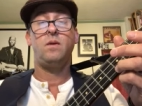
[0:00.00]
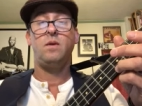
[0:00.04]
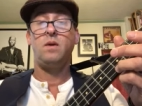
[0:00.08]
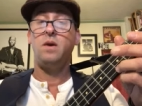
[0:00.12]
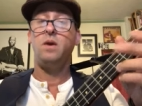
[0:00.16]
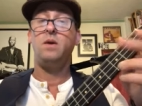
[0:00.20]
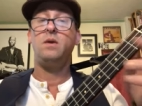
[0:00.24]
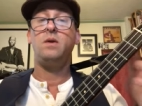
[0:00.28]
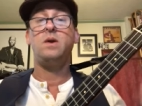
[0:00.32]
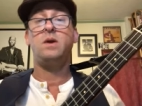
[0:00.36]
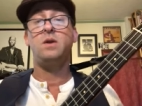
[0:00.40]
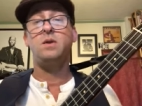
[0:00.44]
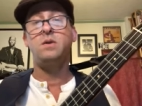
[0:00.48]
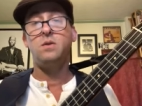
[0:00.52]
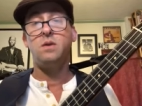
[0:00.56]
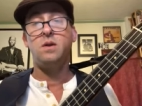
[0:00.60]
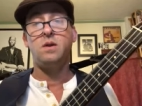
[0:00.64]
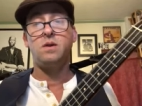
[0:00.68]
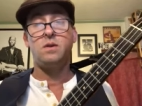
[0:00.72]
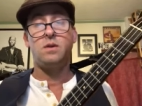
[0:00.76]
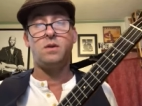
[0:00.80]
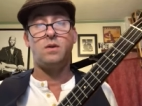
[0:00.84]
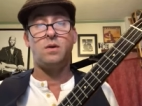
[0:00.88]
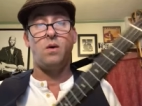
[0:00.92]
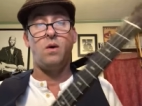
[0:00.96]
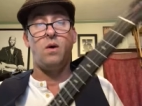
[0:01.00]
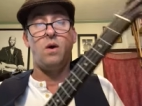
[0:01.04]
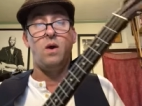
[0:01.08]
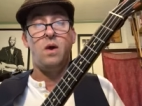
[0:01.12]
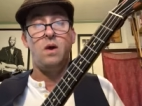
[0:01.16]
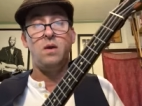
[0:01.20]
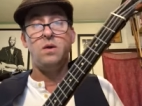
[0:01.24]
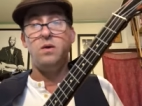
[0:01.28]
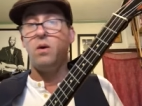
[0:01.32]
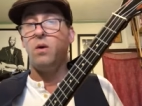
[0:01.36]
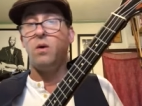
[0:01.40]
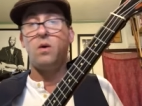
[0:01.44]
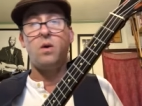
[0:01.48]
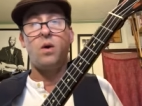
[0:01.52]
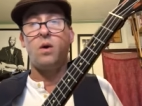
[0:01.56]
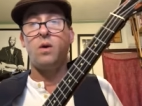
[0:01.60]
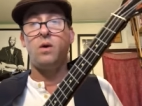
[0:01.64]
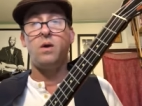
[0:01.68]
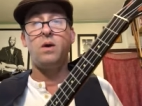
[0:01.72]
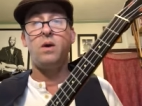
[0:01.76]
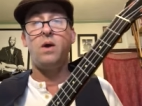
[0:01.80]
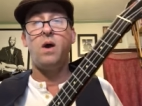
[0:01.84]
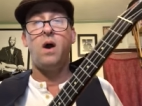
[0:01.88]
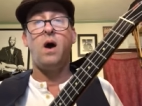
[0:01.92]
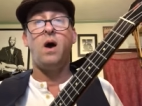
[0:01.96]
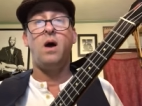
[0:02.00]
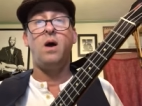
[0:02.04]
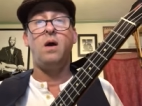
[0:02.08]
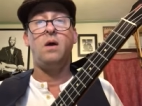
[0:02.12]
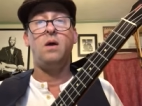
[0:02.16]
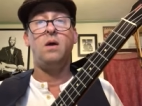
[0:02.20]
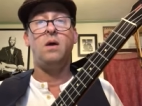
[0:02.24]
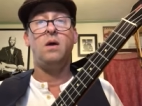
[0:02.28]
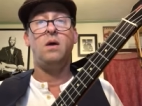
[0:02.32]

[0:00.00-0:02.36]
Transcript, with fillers: And you can do this with no chord at all.